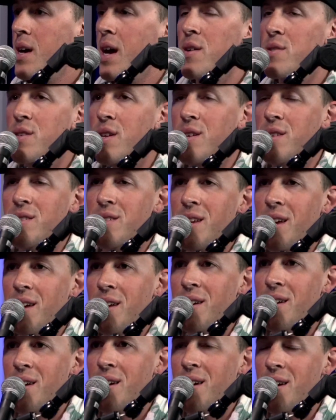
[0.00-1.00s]
I was going to
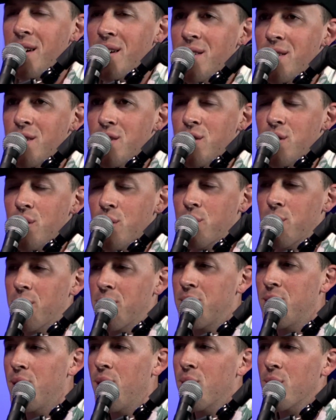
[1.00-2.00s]
say just a
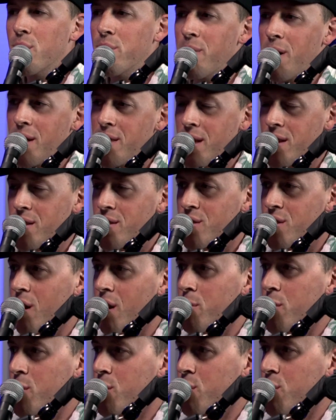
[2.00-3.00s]
quick note about that
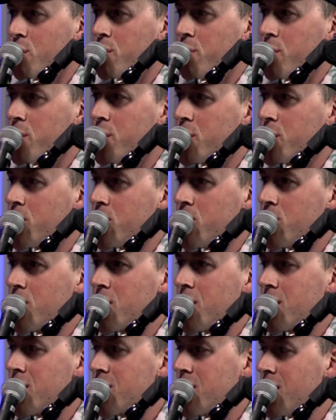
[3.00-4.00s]
psalm that you referred to,
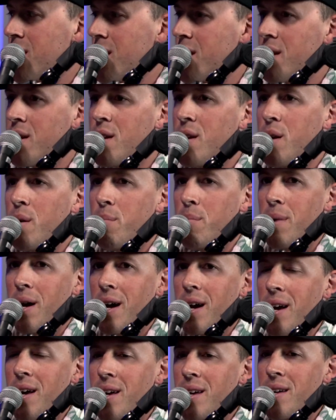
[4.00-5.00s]
because
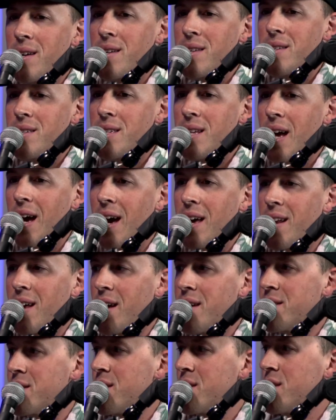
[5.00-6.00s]
my dad
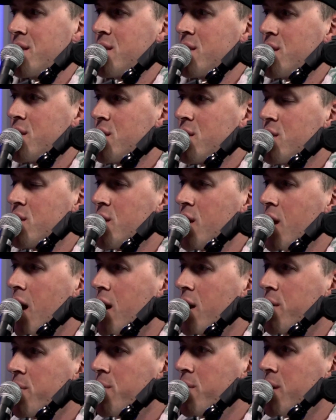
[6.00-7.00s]
has this
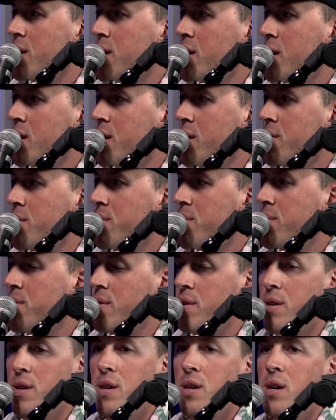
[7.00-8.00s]
geography of
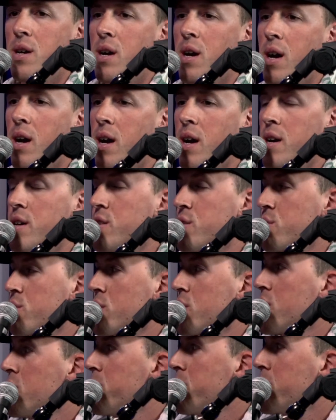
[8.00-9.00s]
Israel